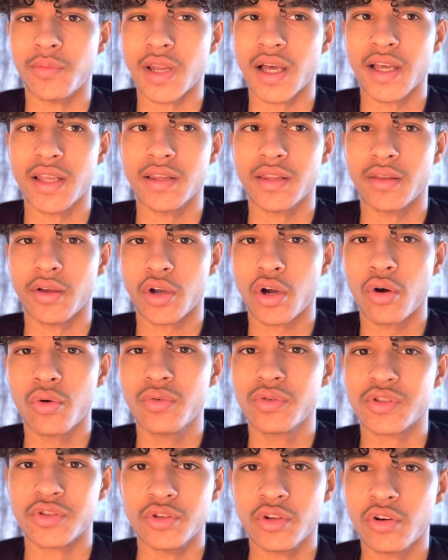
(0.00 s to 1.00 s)
Like the
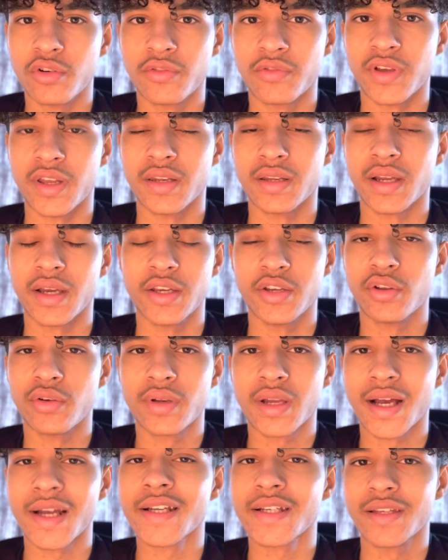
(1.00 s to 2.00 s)
cold's nothing. Like you
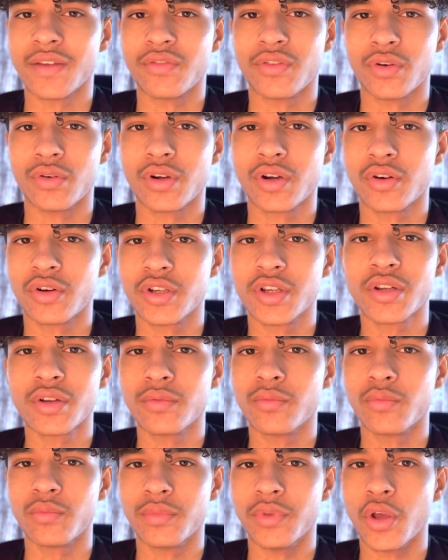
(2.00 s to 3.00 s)
don't actually feel cold. You
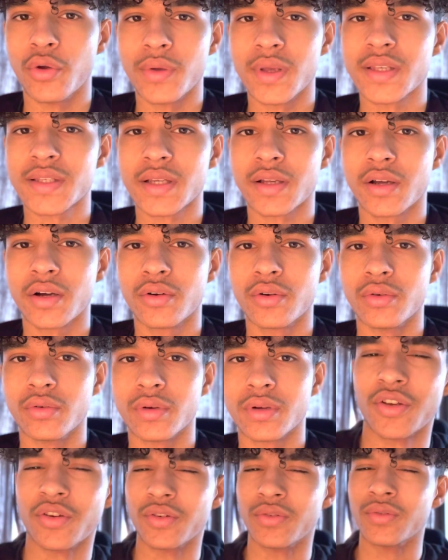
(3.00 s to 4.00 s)
don't notice the
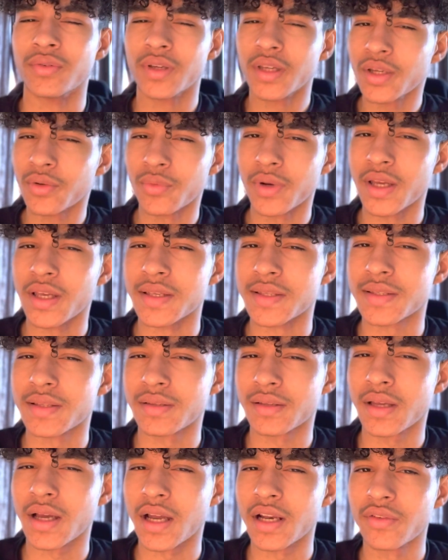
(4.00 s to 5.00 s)
cold. So in a way, it's
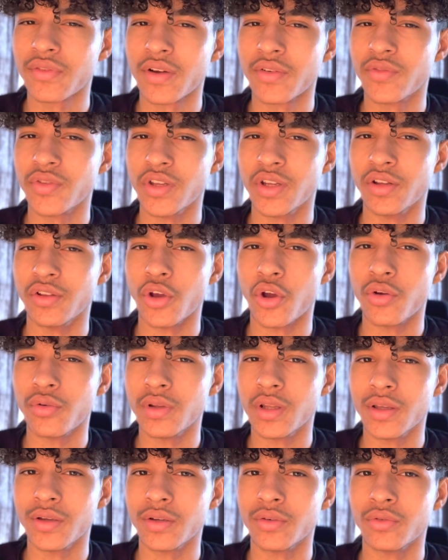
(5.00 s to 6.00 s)
kind of having your
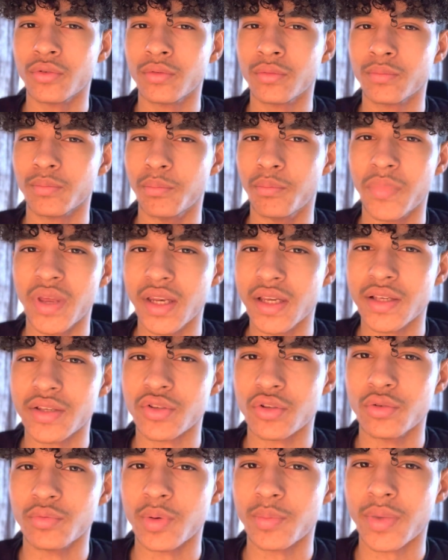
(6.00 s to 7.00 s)
own little mini
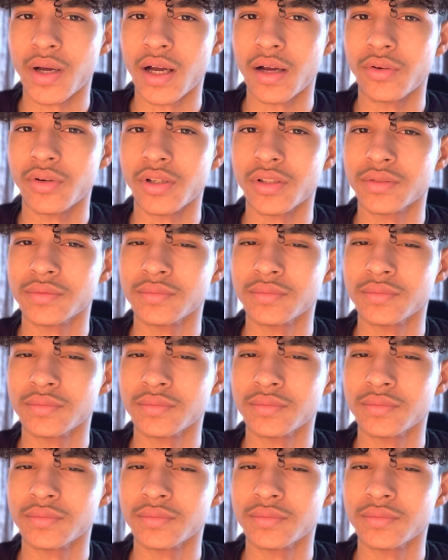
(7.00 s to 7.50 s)
superpower.